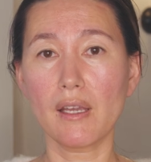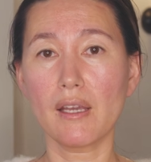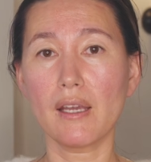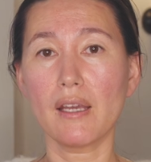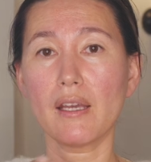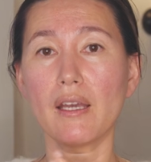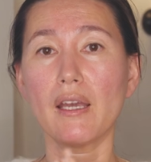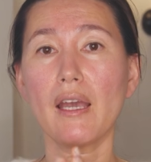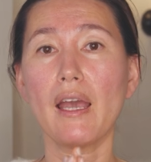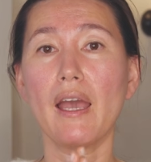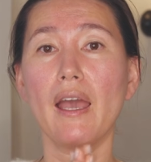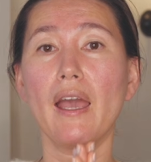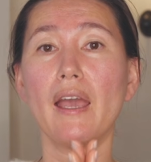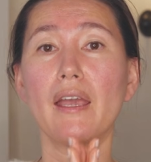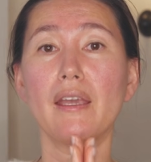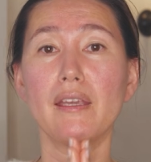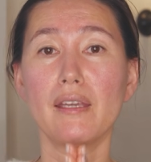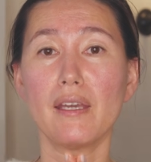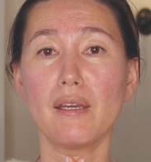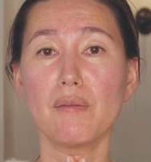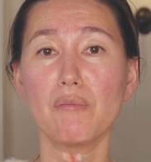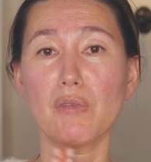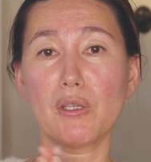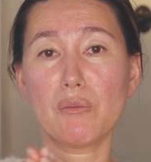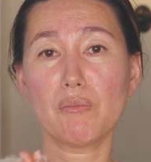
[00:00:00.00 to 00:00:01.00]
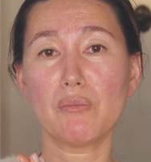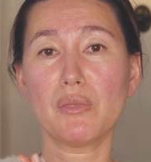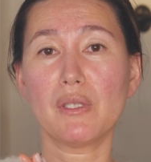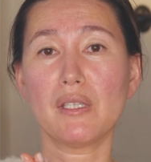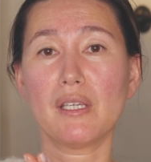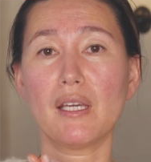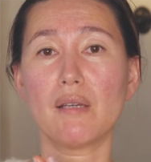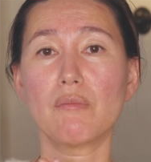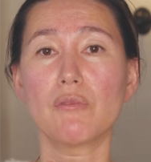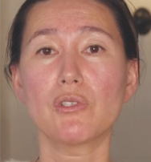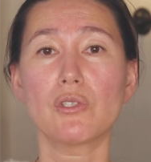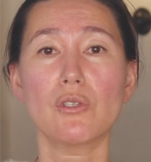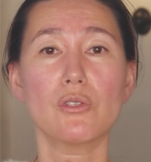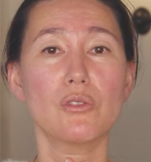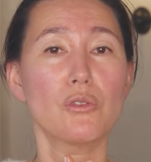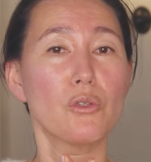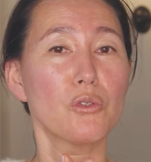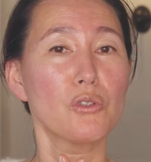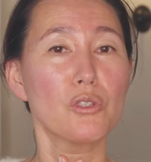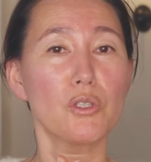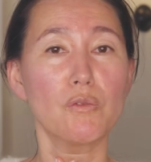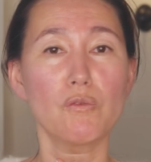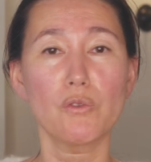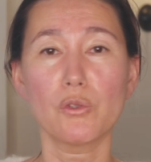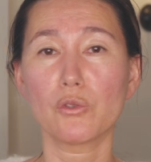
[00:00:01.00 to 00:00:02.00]
AM and PM, just only
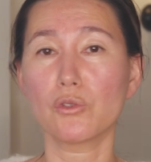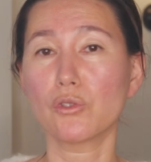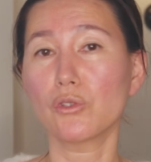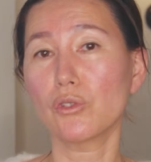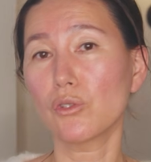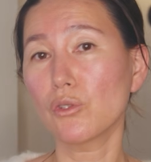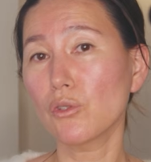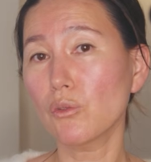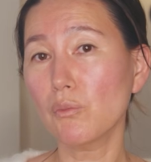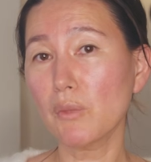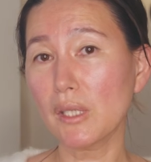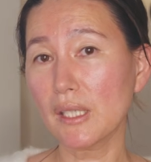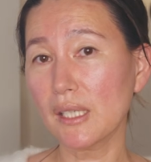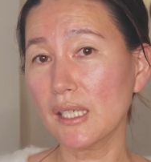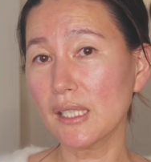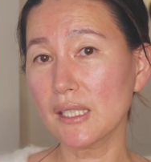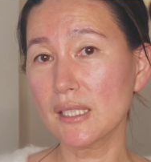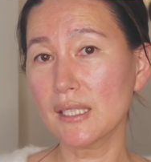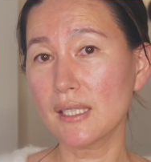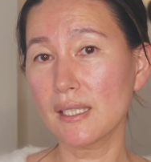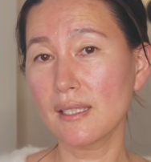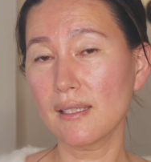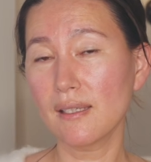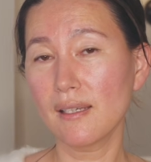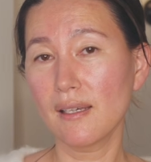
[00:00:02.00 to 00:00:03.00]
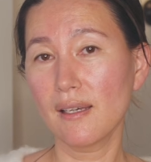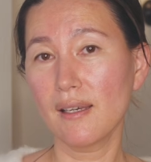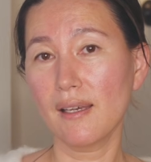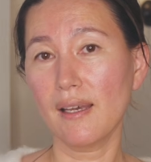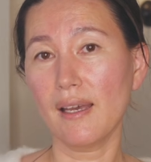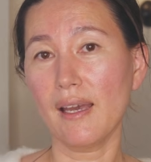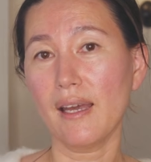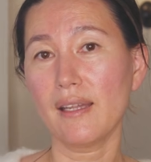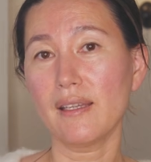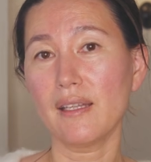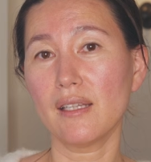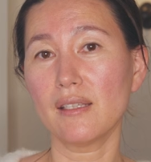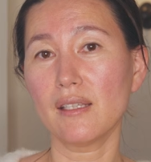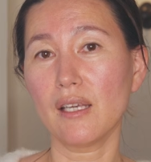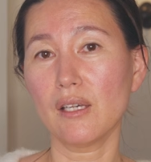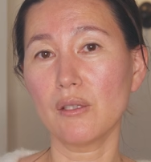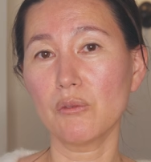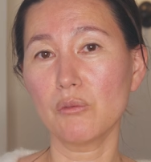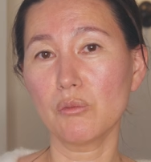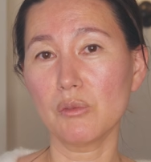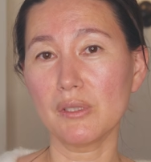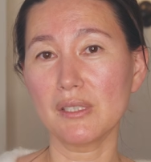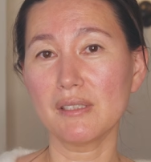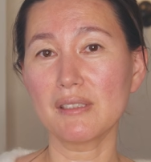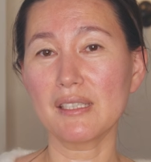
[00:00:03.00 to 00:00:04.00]
for 2 minutes, and then it will
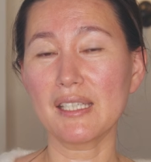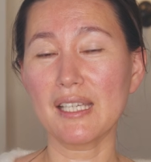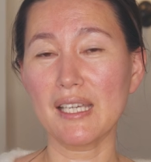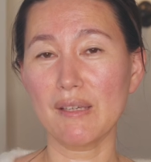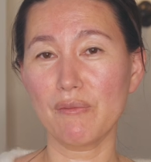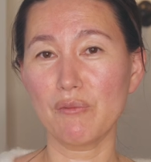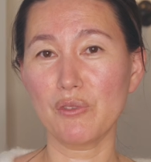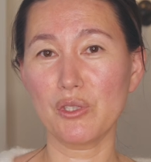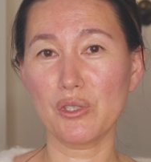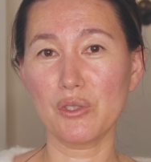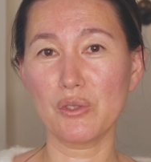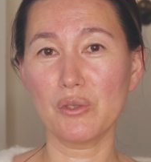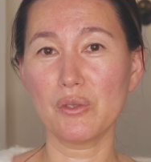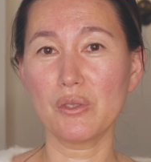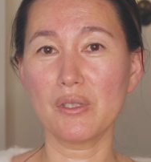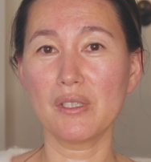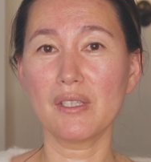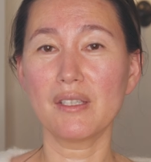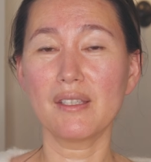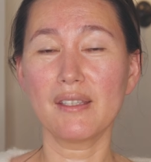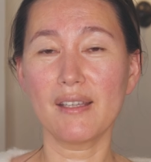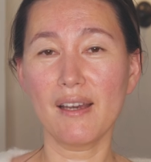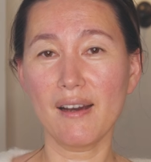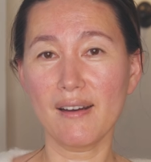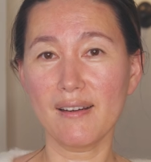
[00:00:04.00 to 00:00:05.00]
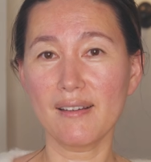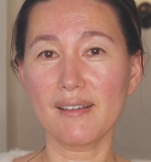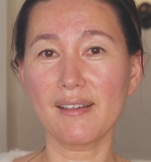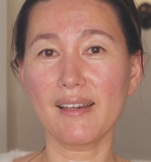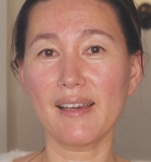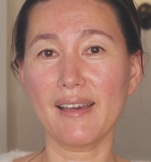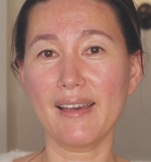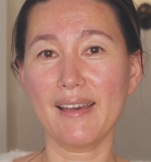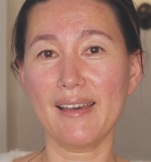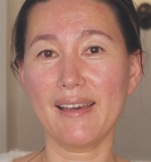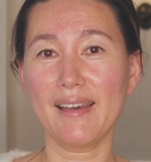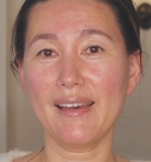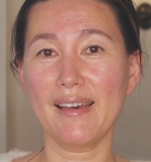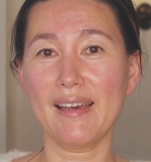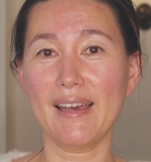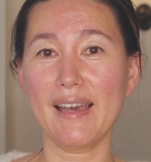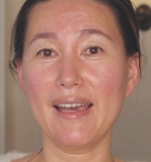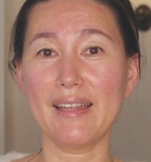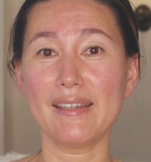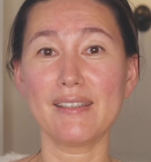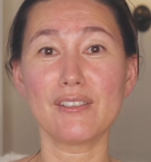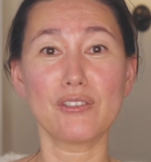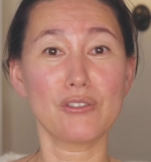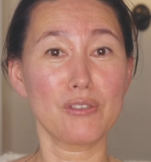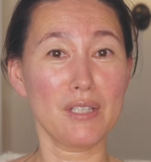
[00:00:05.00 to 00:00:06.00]
keep you young and
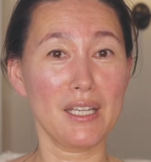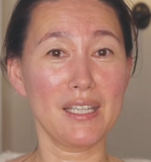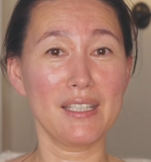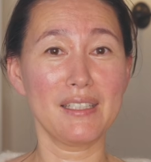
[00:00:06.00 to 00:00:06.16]
drained.